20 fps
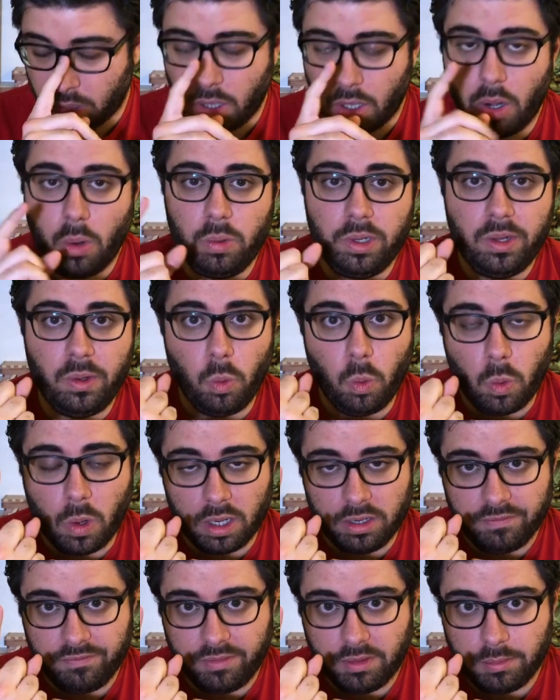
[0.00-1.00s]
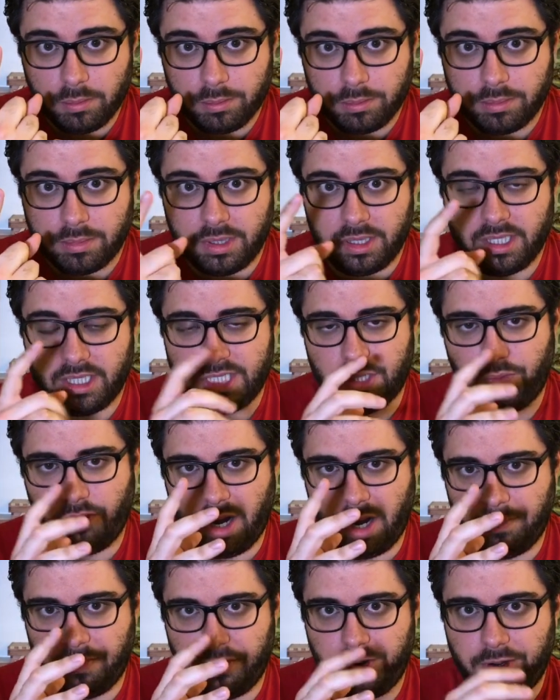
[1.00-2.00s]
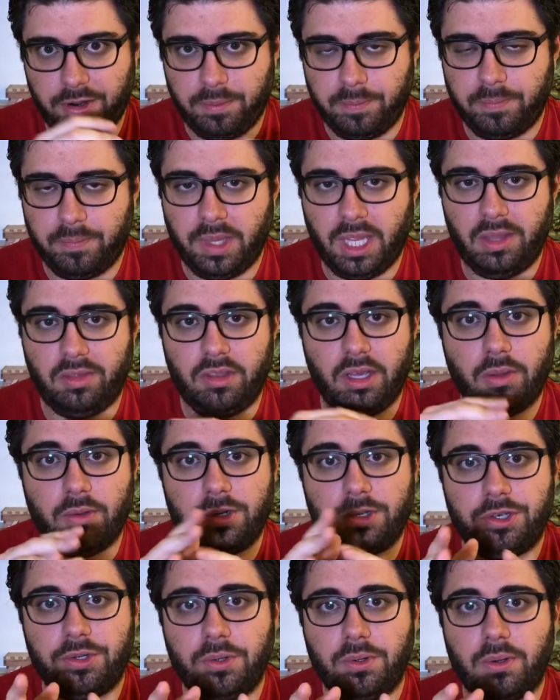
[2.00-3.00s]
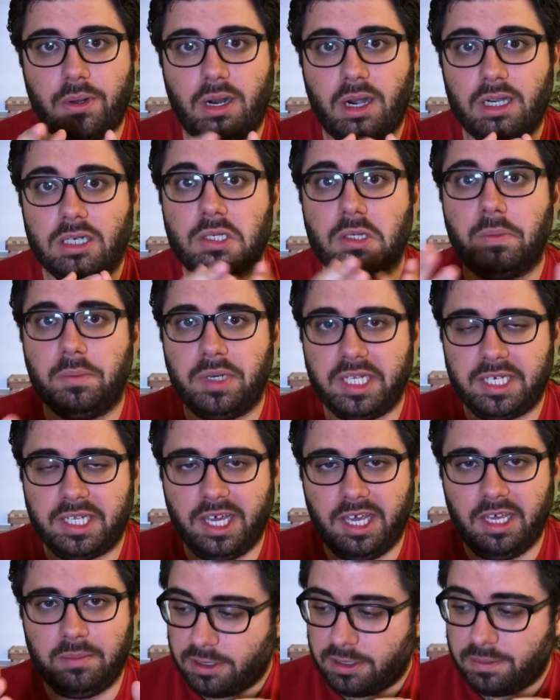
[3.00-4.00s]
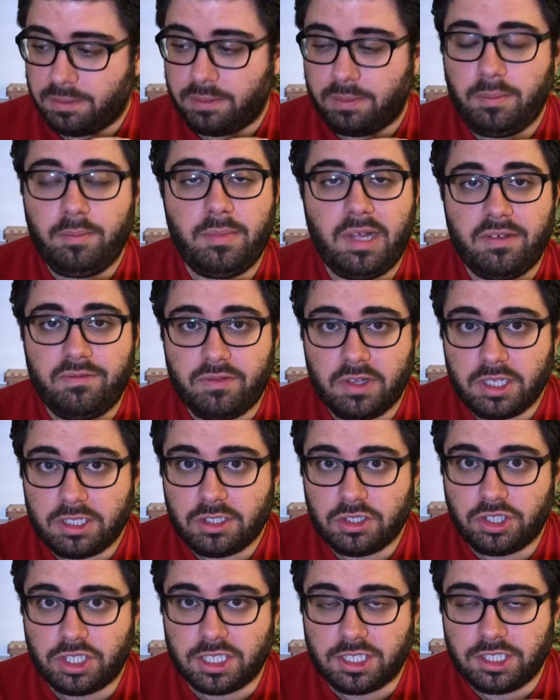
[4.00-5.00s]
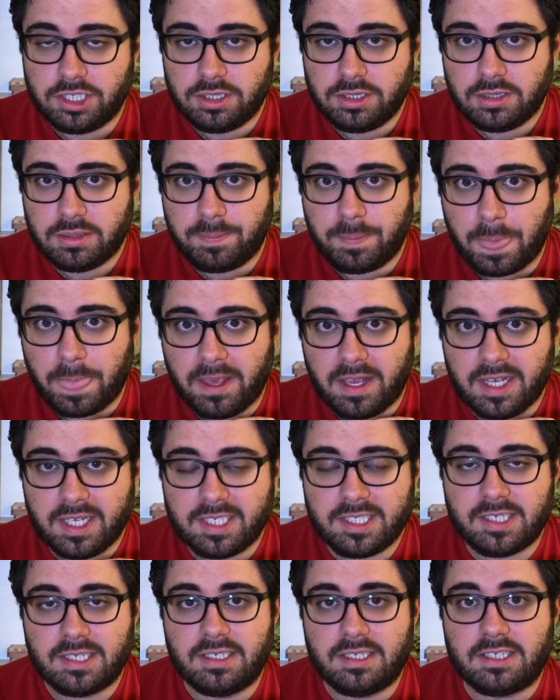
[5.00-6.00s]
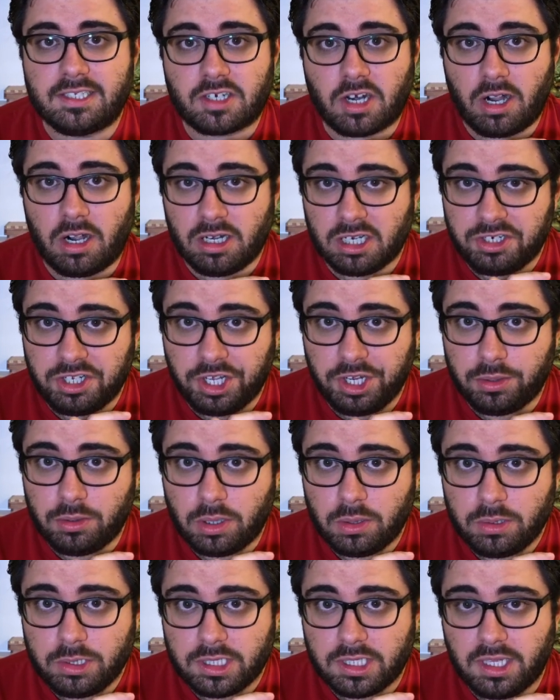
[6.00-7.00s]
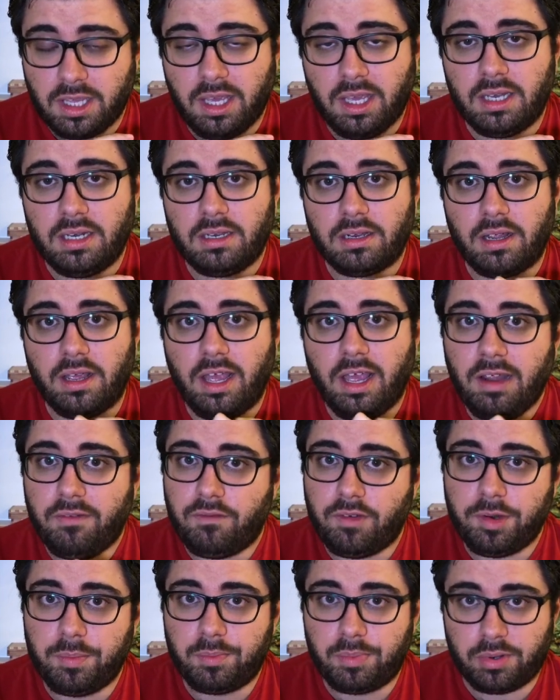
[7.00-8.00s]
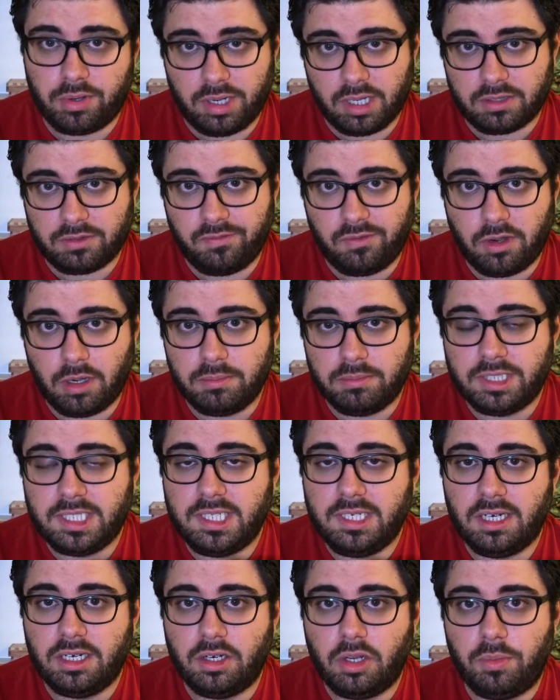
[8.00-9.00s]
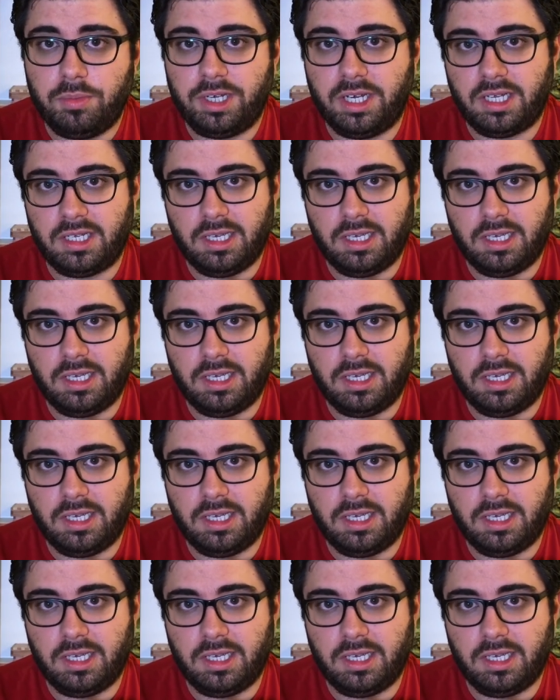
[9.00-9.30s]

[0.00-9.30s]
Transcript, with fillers: only one of them is a wrapper. The other two are complete games. My first suggestion is Scarlet Heroes and every product from Sine Nomine